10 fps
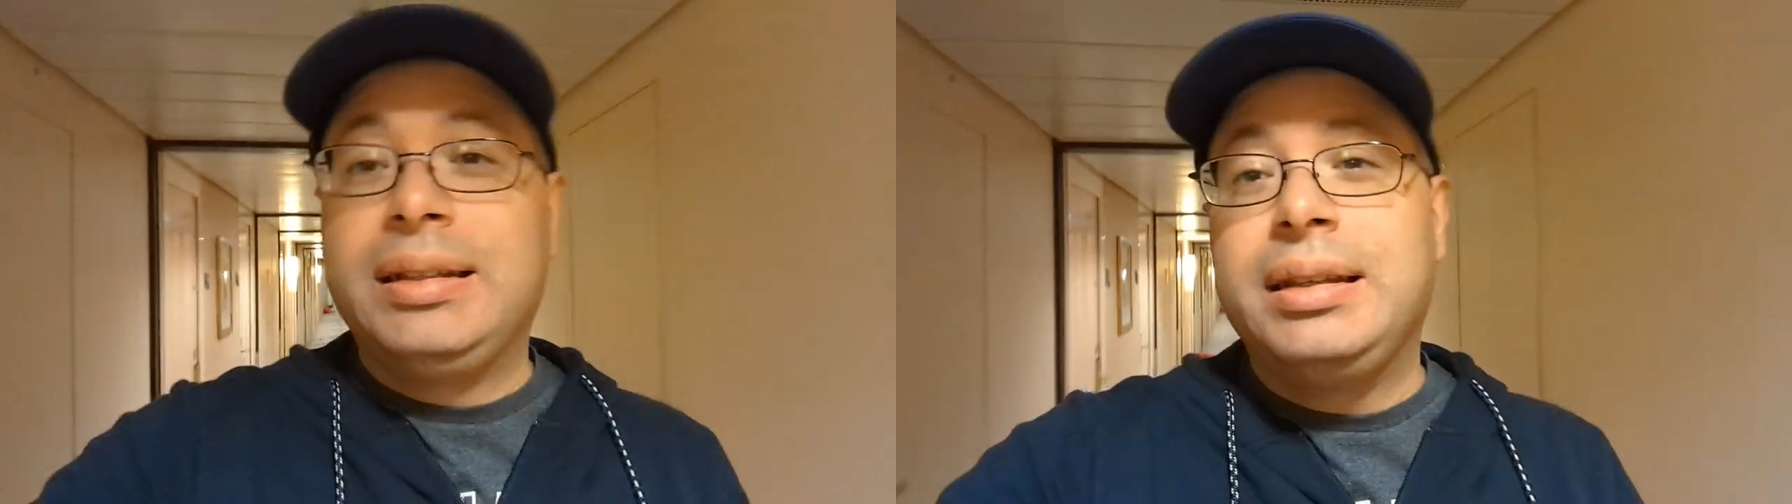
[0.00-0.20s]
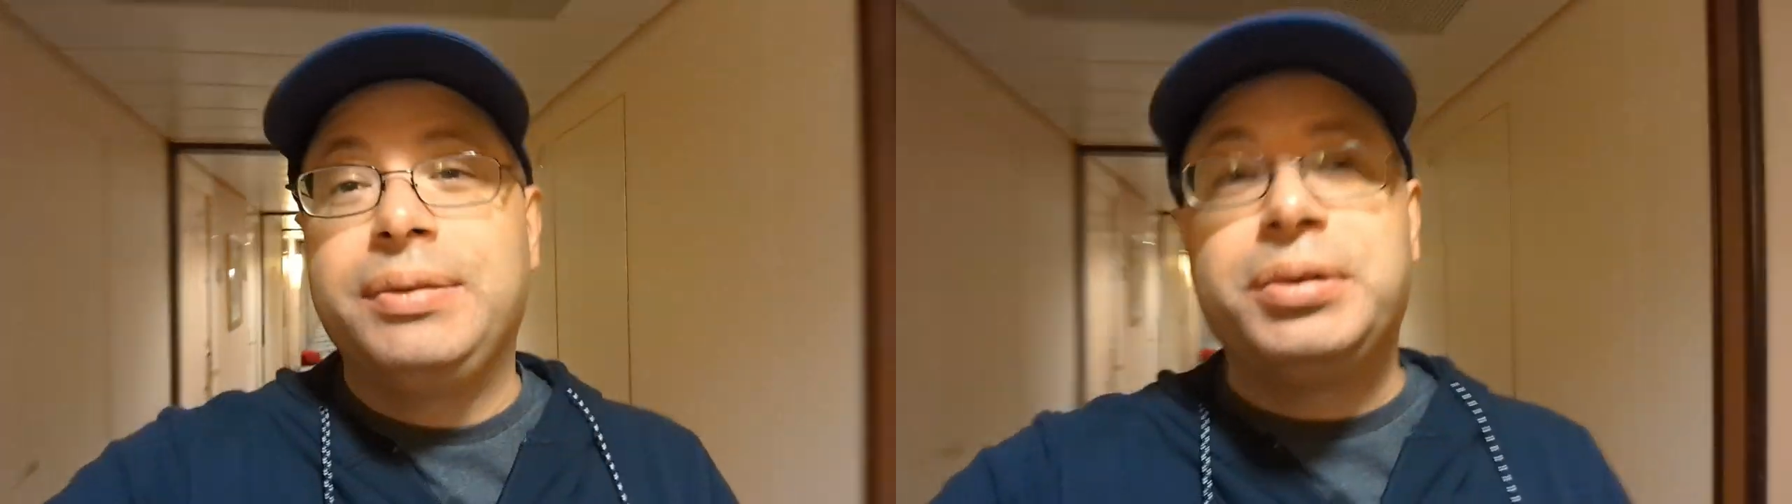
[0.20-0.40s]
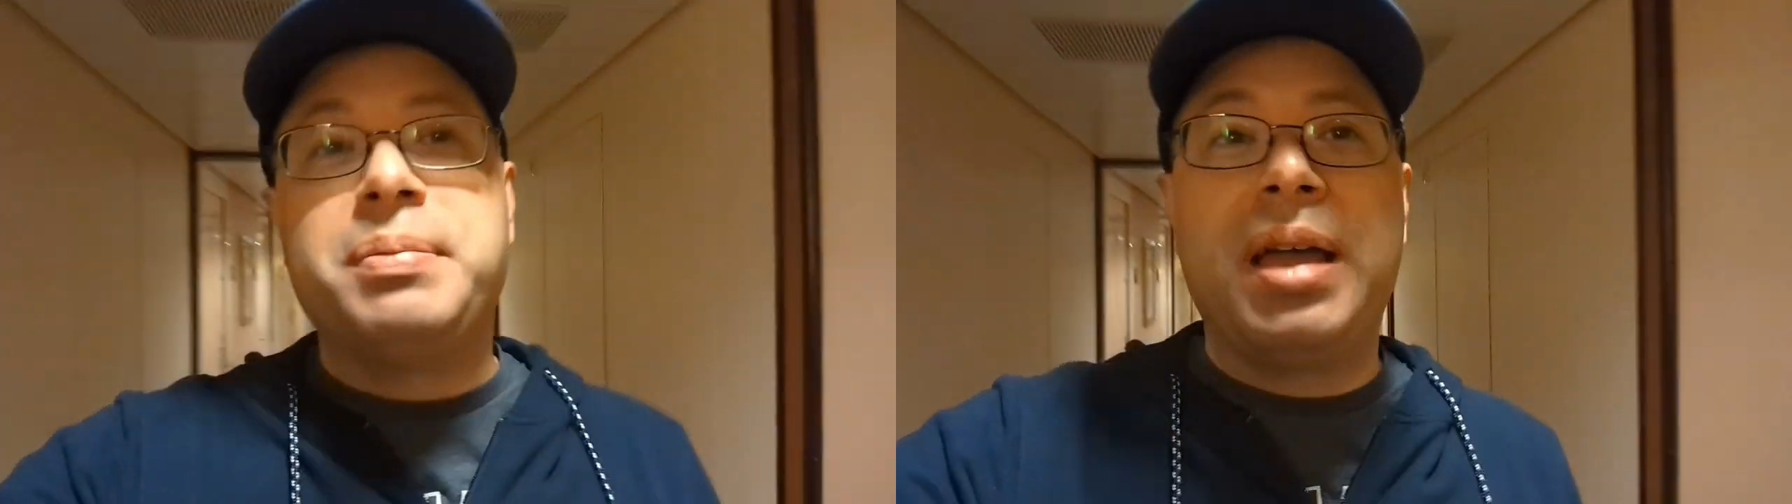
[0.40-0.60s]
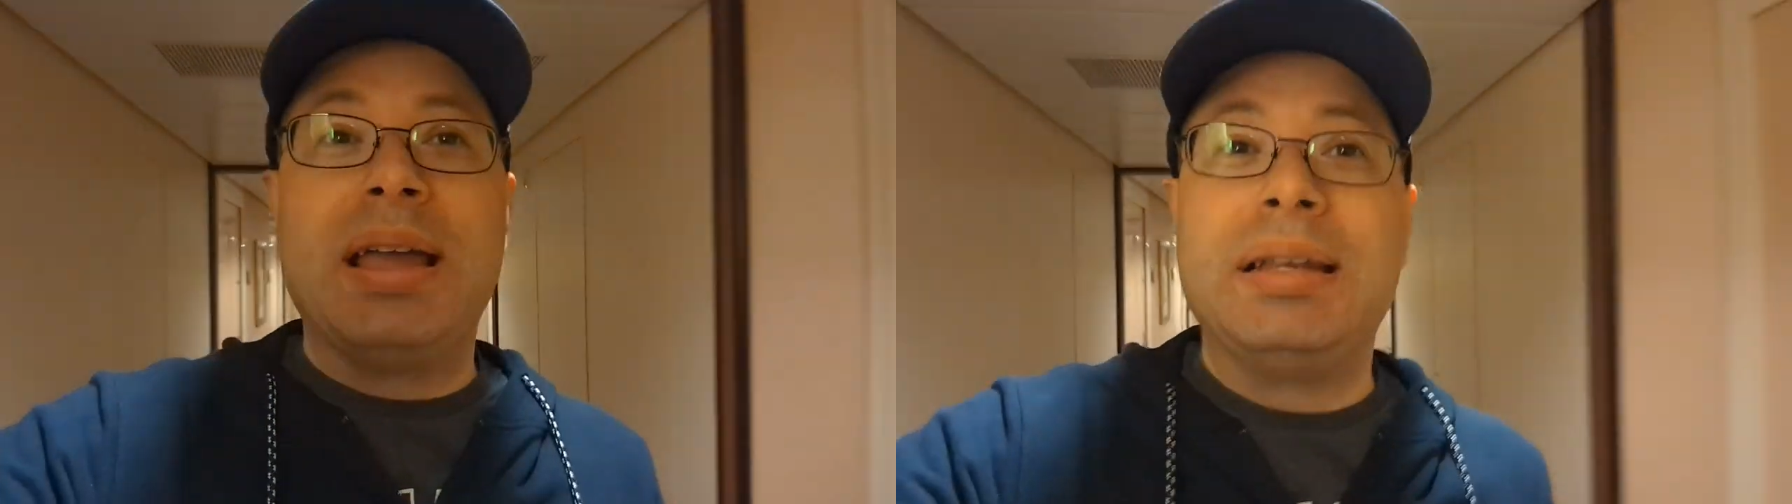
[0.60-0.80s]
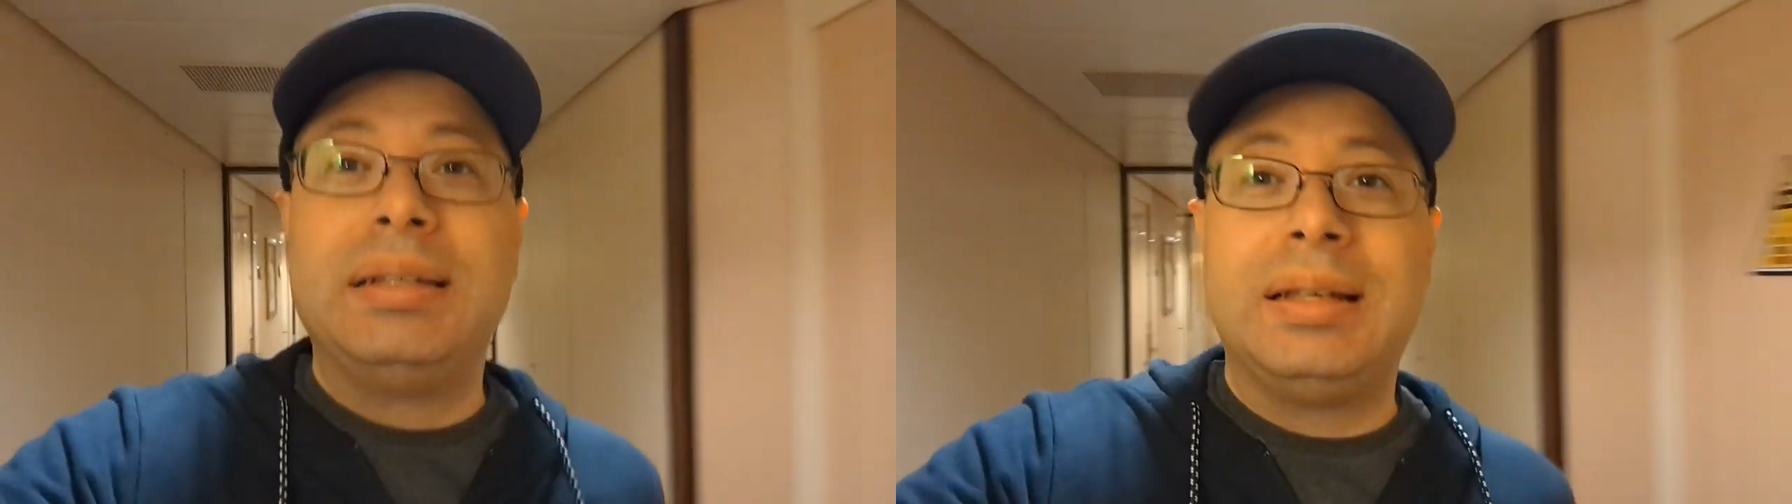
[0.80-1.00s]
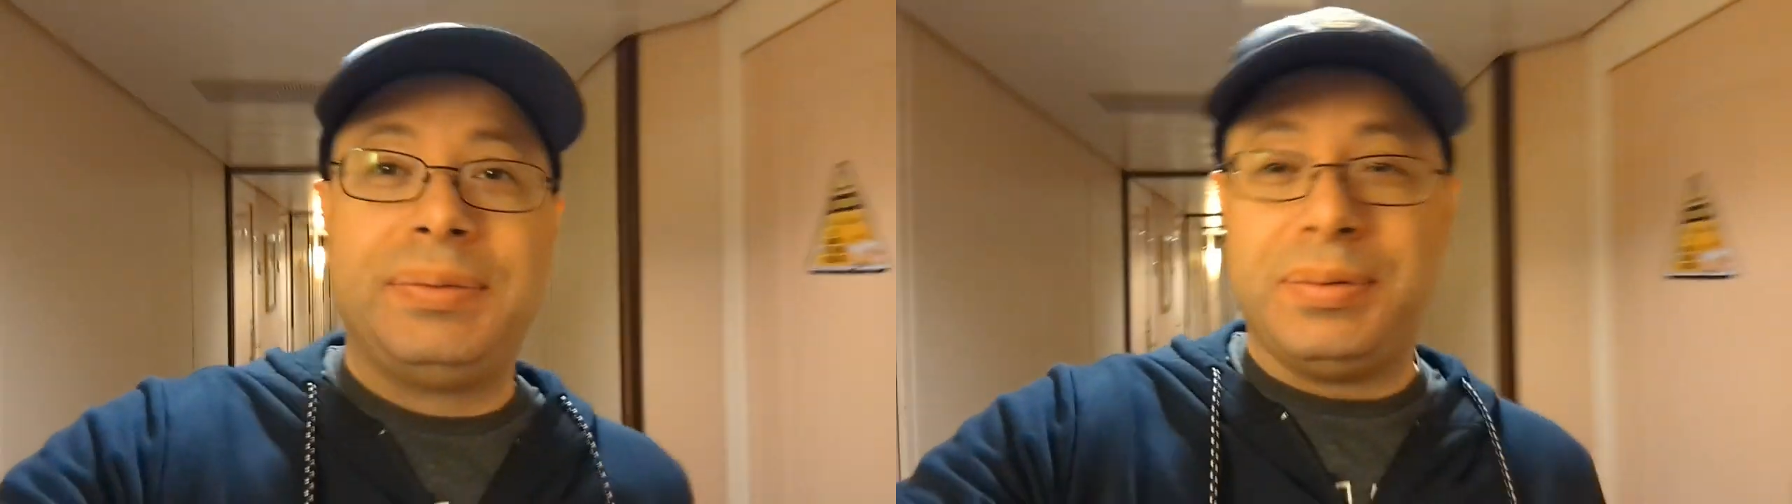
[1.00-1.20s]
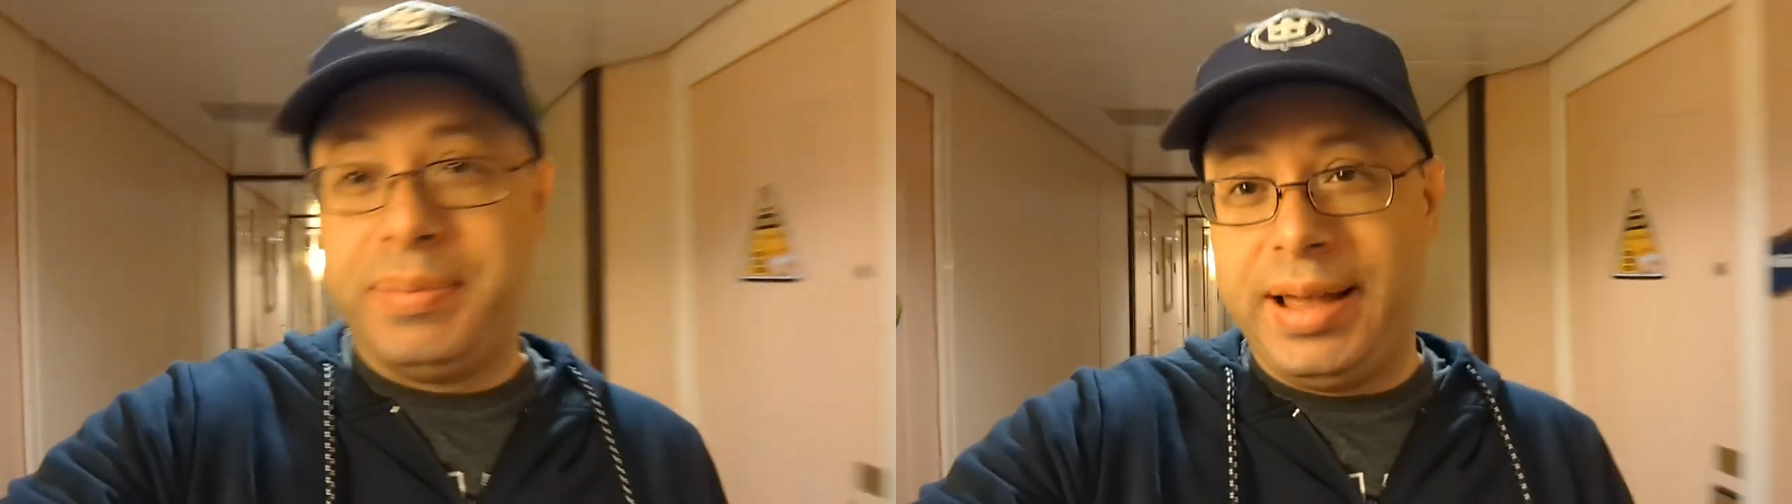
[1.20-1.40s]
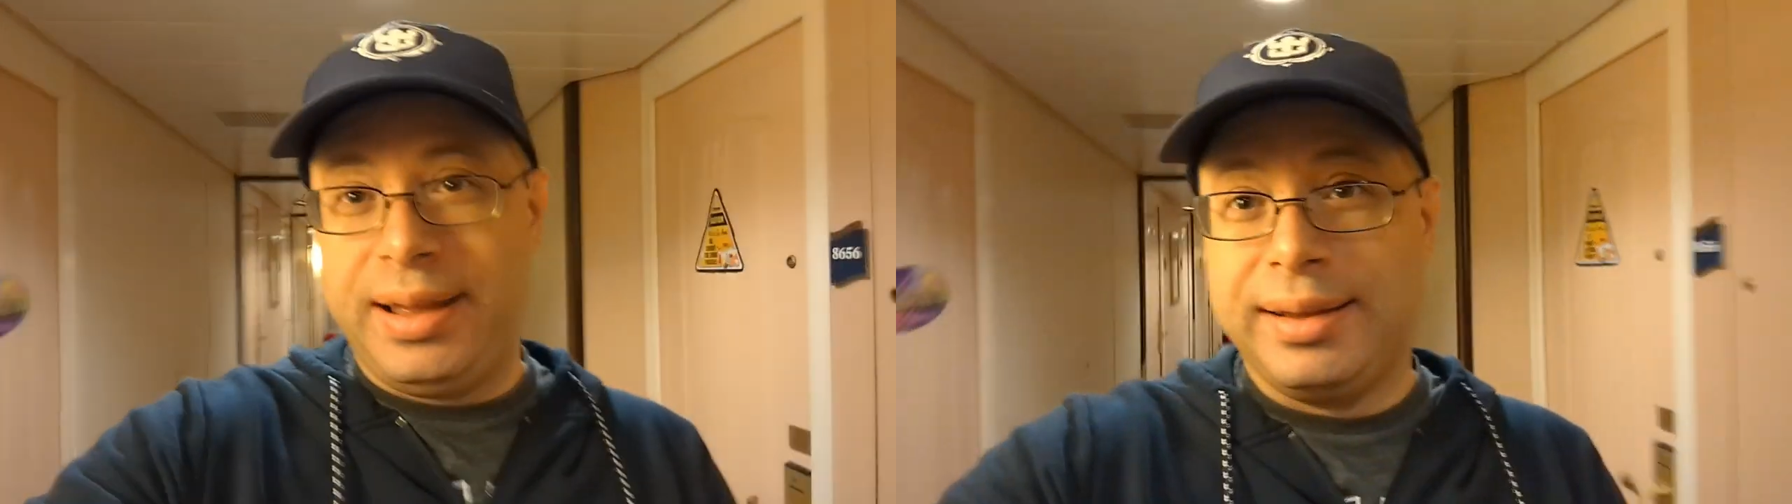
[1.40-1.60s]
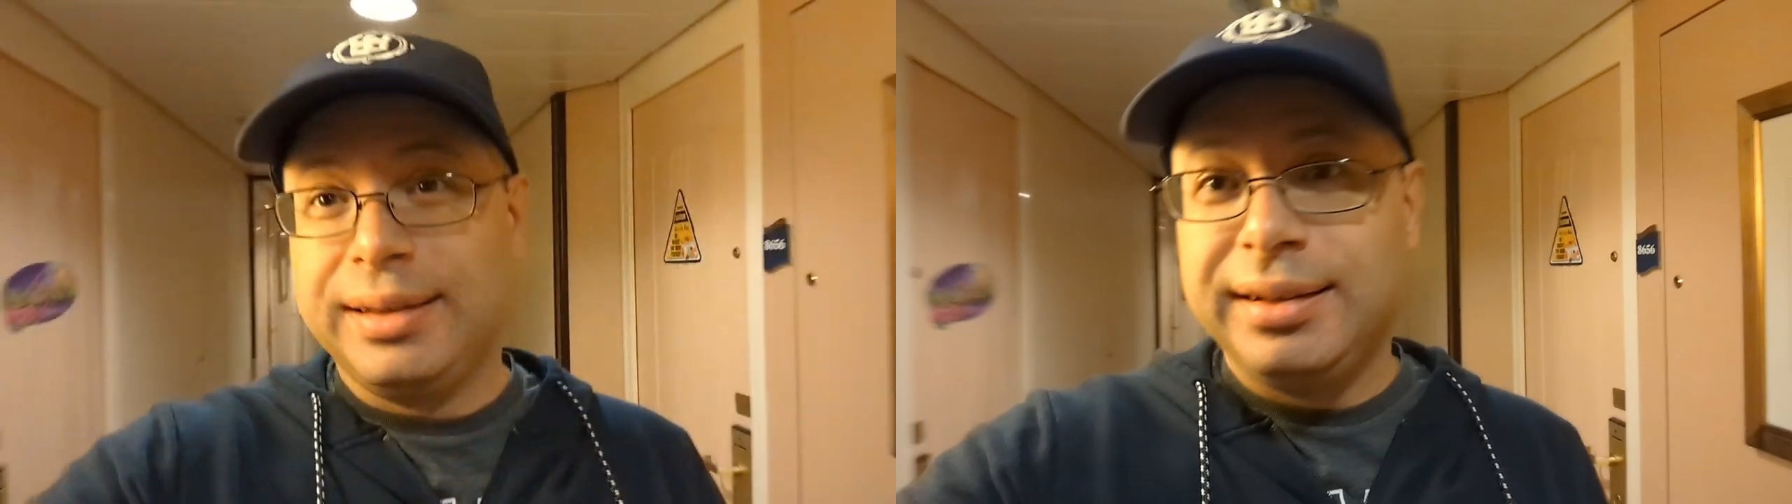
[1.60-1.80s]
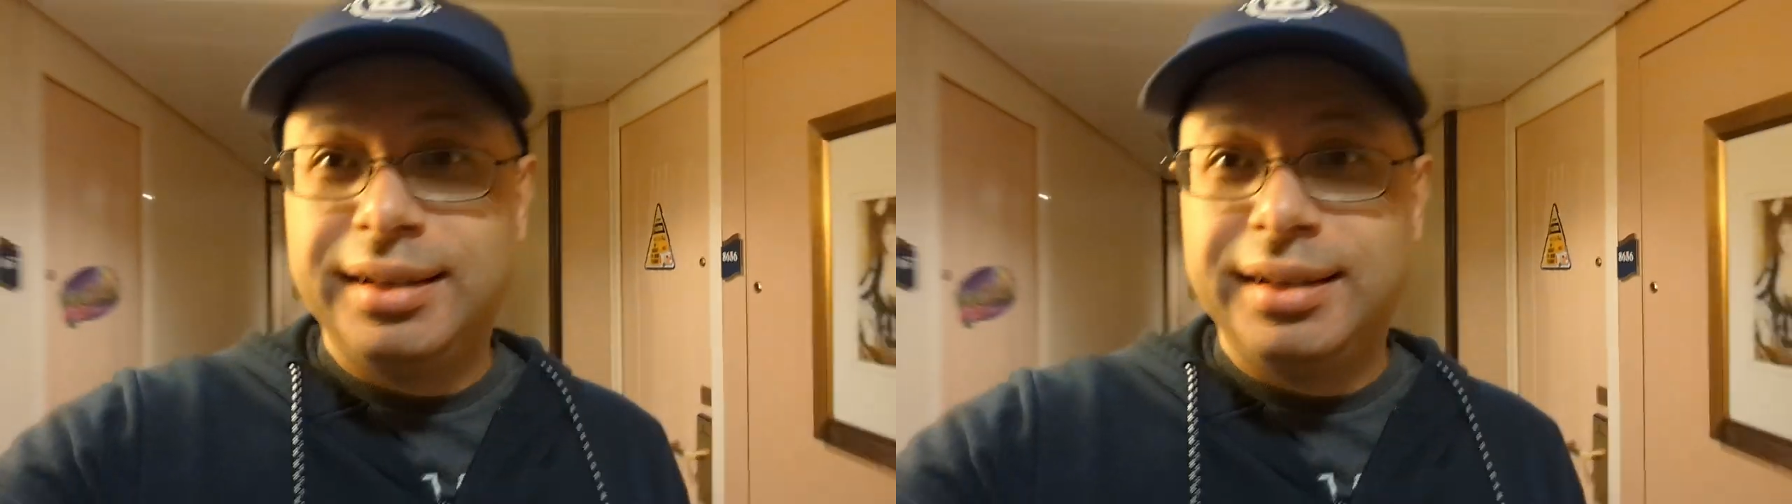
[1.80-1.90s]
delivered my duffel bag.